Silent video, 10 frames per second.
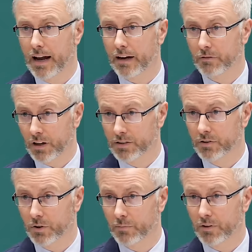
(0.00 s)
across a
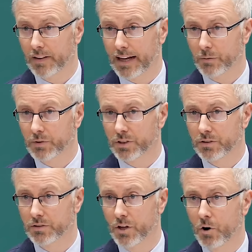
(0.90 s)
number of
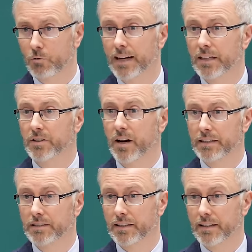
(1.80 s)
languages,
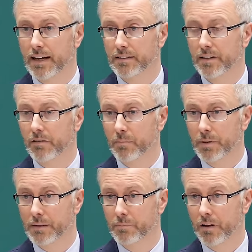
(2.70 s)
recognizing that there are
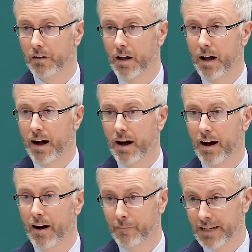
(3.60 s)
people
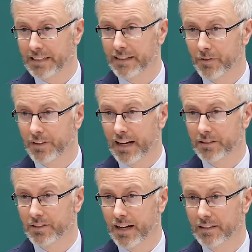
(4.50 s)
of many different
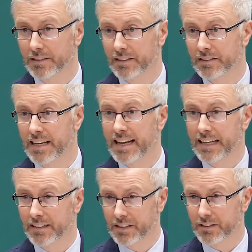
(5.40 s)
nationalities
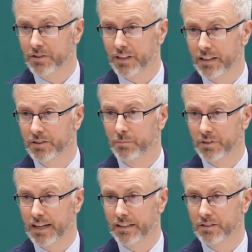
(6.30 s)
in the international
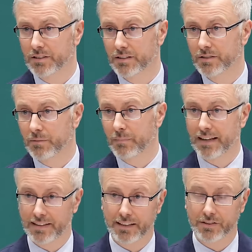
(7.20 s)
protection system
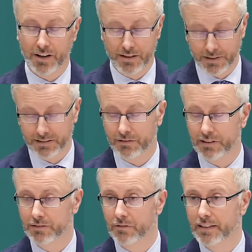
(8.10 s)
at that time, as there
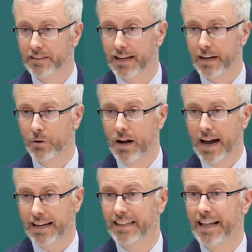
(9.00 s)
is right now,
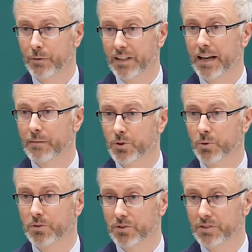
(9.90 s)
and allowing them
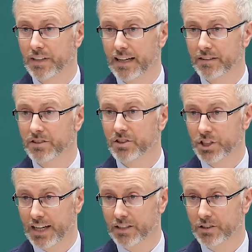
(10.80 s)
to understand the
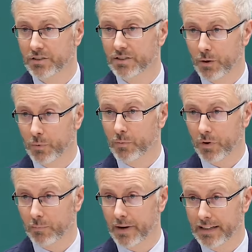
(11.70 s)
changes that we
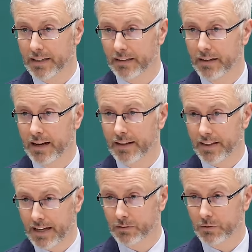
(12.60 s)
were making. And
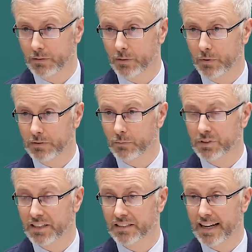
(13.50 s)
that it
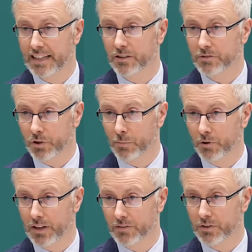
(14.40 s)
was the executive
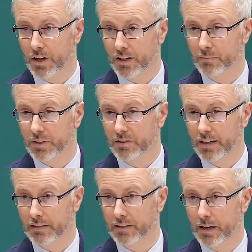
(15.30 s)
summary of the document
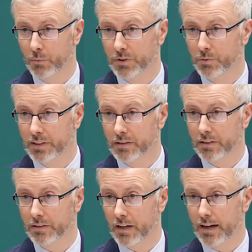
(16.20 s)
that was tweeted
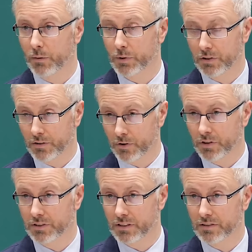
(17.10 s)
and was
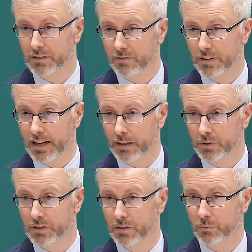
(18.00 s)
converted into different
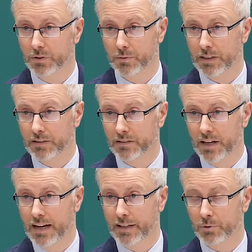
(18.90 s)
languages and was tweeted.
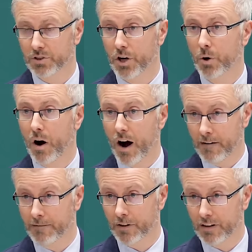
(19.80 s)
There was no
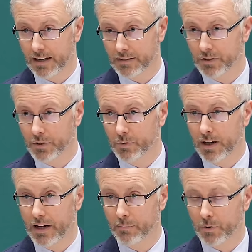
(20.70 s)
offer, as you
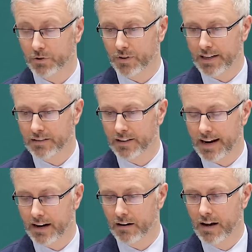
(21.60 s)
portrayed
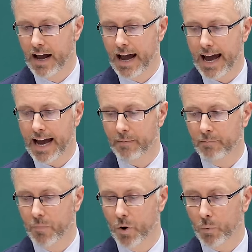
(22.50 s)
there.
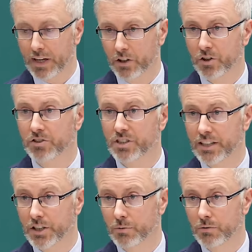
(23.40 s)
We'll
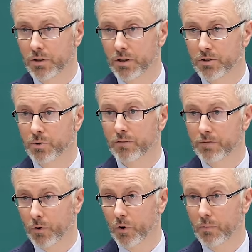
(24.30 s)
continue to
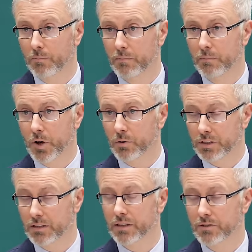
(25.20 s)
inform those
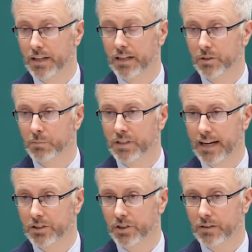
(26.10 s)
in the international
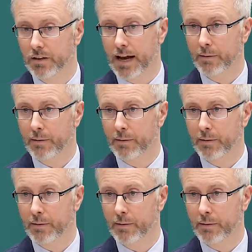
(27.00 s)
protection